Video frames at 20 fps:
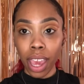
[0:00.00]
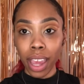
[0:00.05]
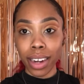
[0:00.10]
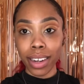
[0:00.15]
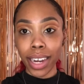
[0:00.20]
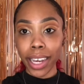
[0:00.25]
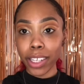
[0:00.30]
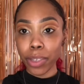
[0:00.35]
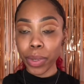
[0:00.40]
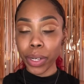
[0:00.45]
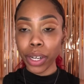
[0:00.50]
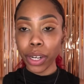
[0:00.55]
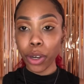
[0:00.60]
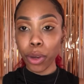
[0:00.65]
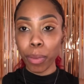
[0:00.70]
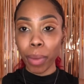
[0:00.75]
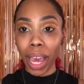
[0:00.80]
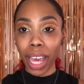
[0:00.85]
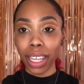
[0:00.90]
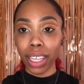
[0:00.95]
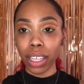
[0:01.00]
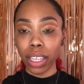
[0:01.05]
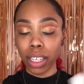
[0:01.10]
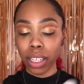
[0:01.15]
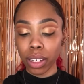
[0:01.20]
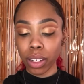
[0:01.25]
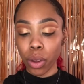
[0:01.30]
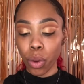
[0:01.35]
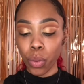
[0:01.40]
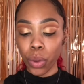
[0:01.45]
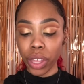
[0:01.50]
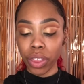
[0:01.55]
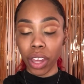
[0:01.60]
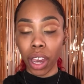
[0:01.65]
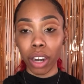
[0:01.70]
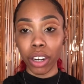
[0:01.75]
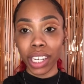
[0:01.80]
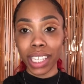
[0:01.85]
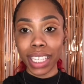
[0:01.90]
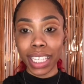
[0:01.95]
Next, we're going to go back in with
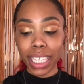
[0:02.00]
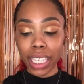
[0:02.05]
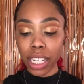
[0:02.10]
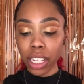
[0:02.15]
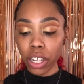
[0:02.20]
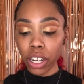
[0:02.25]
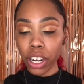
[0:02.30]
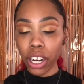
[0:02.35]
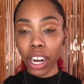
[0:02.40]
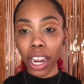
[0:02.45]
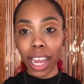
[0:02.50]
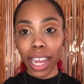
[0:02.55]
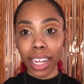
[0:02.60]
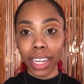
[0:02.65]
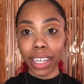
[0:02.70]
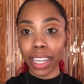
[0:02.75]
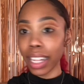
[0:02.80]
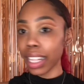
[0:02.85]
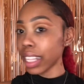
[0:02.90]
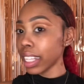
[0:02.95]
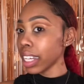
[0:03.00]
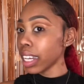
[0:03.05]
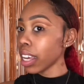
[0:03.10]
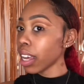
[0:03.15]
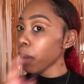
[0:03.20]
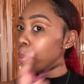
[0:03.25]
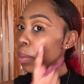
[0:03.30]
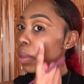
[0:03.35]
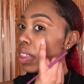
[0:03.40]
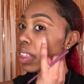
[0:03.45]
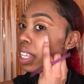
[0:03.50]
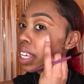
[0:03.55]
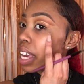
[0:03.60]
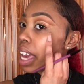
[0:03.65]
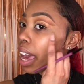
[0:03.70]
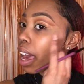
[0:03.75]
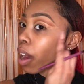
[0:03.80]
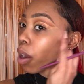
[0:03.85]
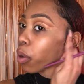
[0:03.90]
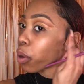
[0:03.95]
our concealer and clean up the
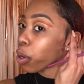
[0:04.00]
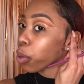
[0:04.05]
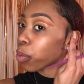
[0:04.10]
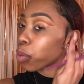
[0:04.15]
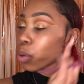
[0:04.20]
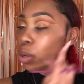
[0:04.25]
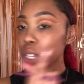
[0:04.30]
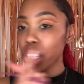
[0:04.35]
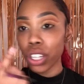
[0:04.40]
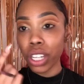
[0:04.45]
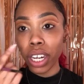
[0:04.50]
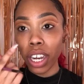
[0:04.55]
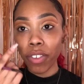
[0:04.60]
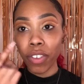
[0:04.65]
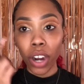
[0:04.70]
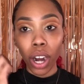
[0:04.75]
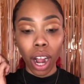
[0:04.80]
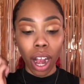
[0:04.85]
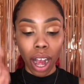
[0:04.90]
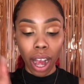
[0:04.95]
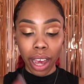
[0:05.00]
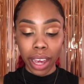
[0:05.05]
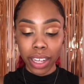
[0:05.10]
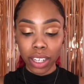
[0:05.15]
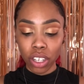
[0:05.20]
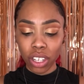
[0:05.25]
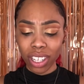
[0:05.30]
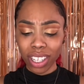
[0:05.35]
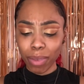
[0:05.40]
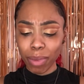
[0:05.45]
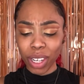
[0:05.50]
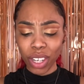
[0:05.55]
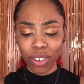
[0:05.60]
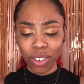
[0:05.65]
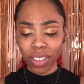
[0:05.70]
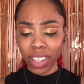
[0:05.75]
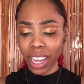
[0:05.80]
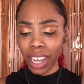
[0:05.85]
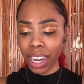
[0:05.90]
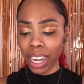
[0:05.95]
outer portion of our eyes, just to make sure
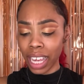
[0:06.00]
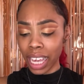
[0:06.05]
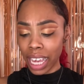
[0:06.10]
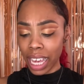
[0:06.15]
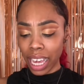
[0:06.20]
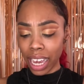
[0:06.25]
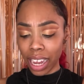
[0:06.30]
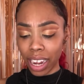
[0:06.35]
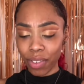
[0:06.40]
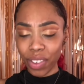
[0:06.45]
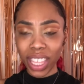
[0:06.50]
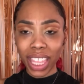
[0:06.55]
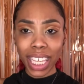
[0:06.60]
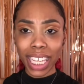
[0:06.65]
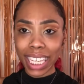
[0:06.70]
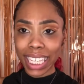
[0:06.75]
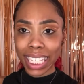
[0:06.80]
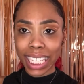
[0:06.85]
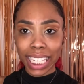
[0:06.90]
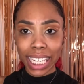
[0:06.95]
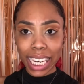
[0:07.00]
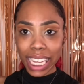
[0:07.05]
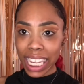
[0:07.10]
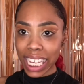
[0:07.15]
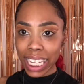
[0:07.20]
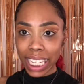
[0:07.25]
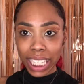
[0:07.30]
that everything is neat